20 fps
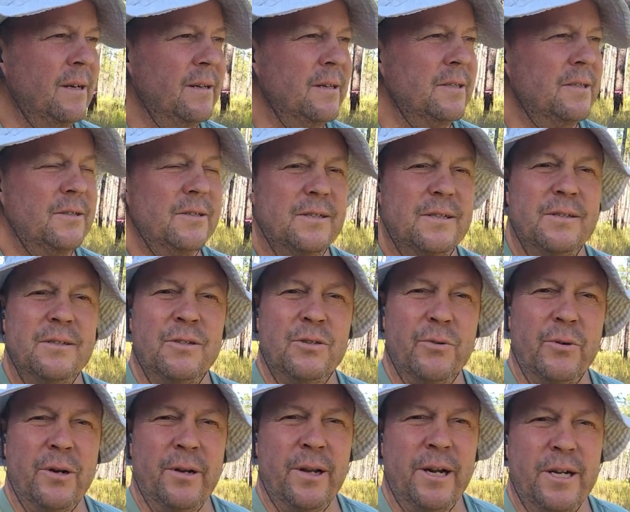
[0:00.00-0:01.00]
Let's just
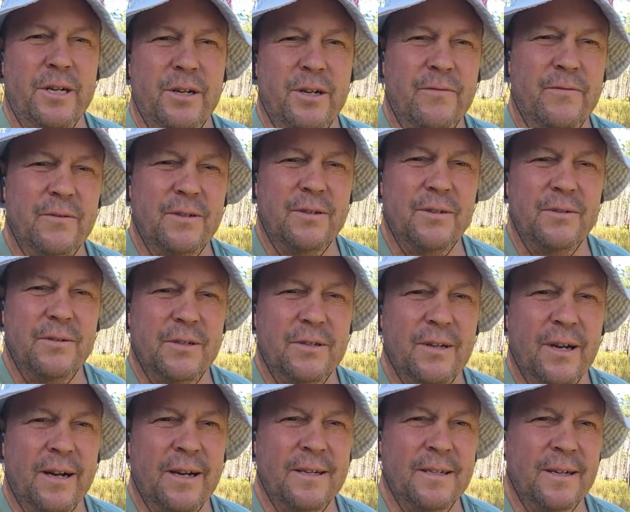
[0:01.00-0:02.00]
enjoy nature for 2
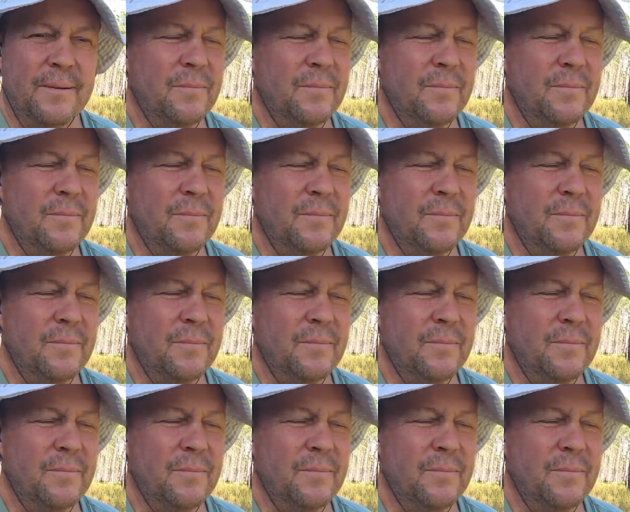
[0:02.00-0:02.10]
seconds.